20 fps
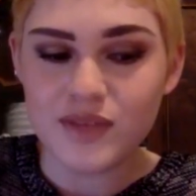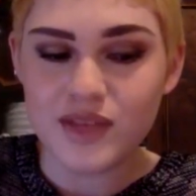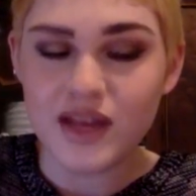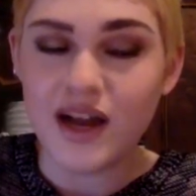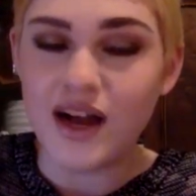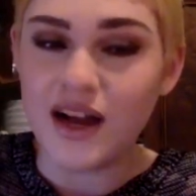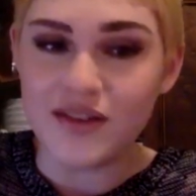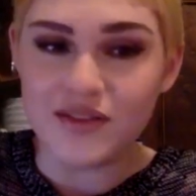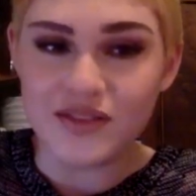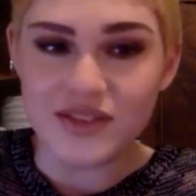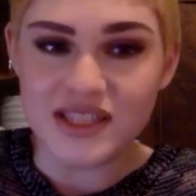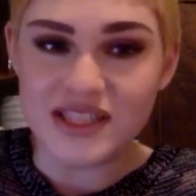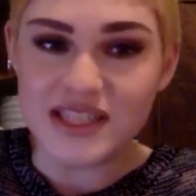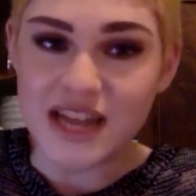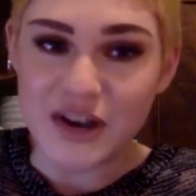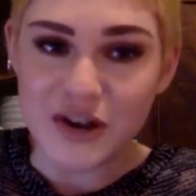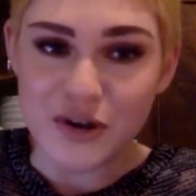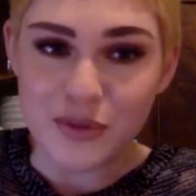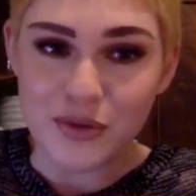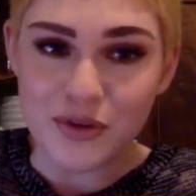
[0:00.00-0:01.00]
Ivan the
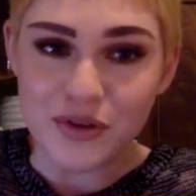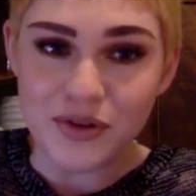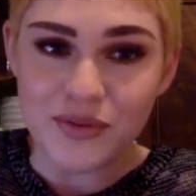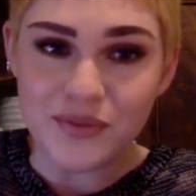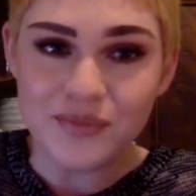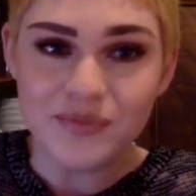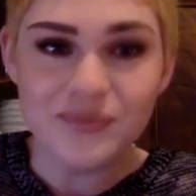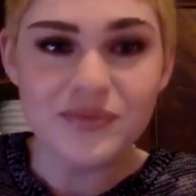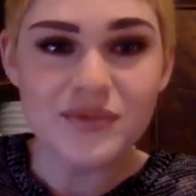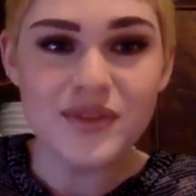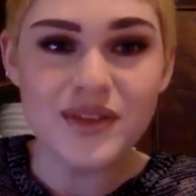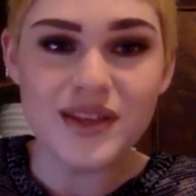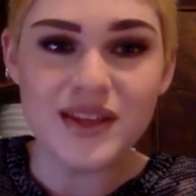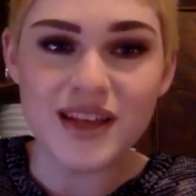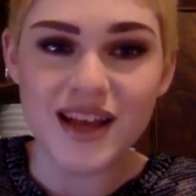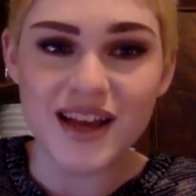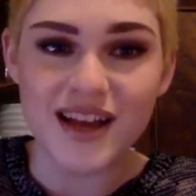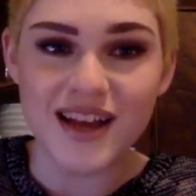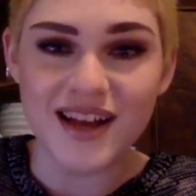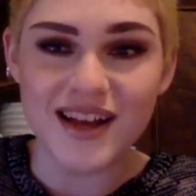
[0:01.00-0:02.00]
Terrible,
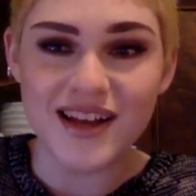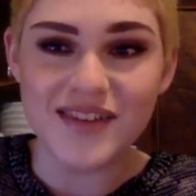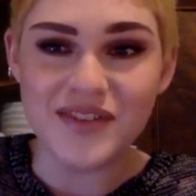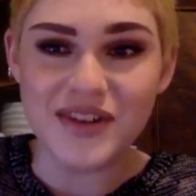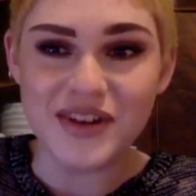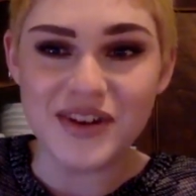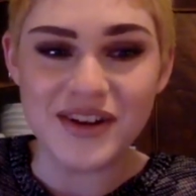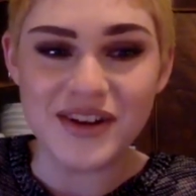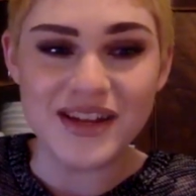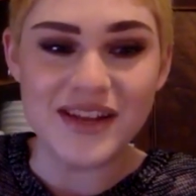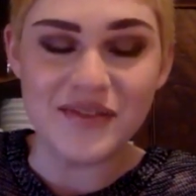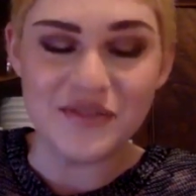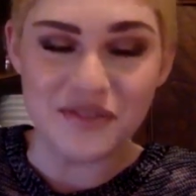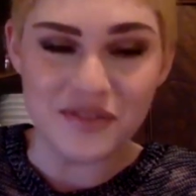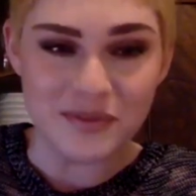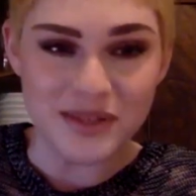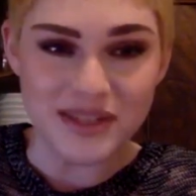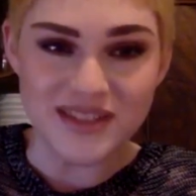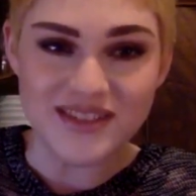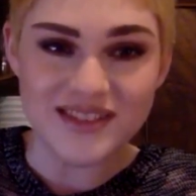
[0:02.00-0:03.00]
very
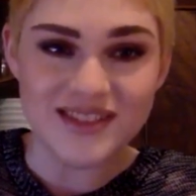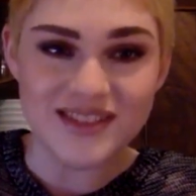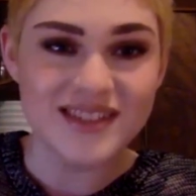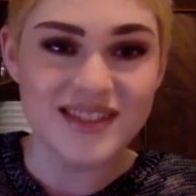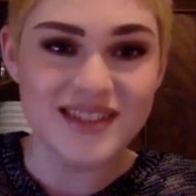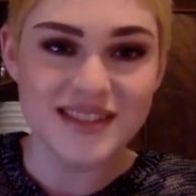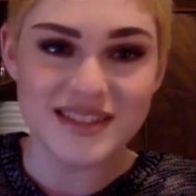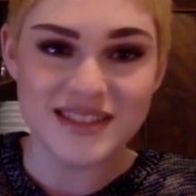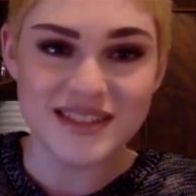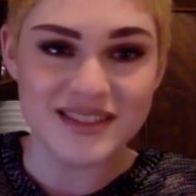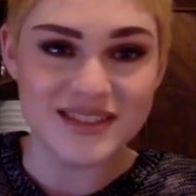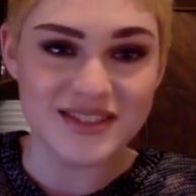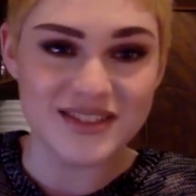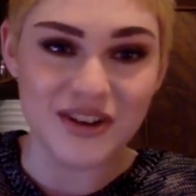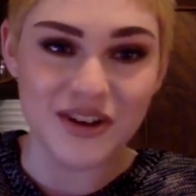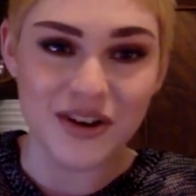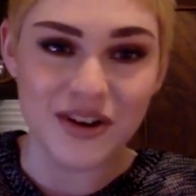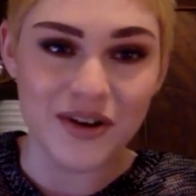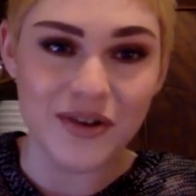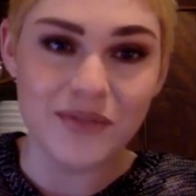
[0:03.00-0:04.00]
infamous
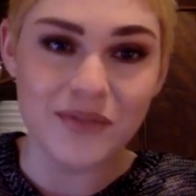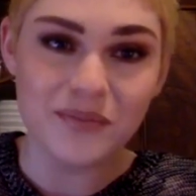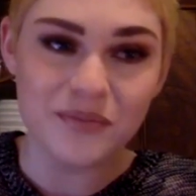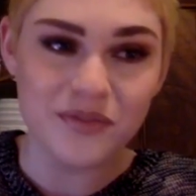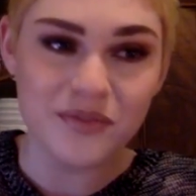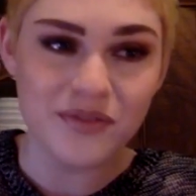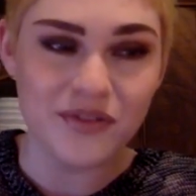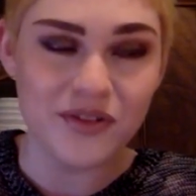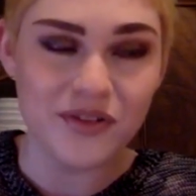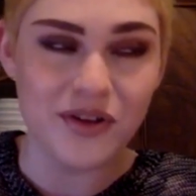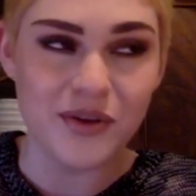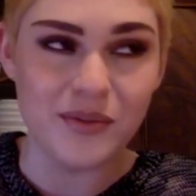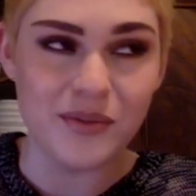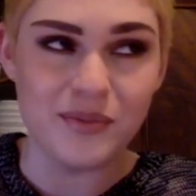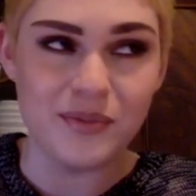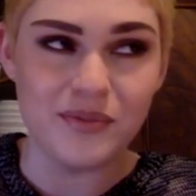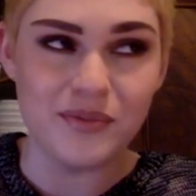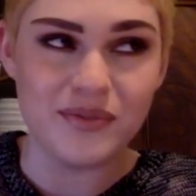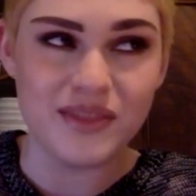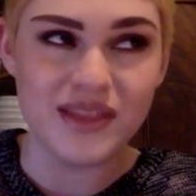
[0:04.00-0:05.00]
czar
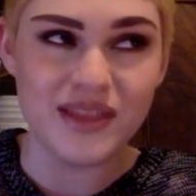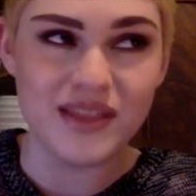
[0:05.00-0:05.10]
from the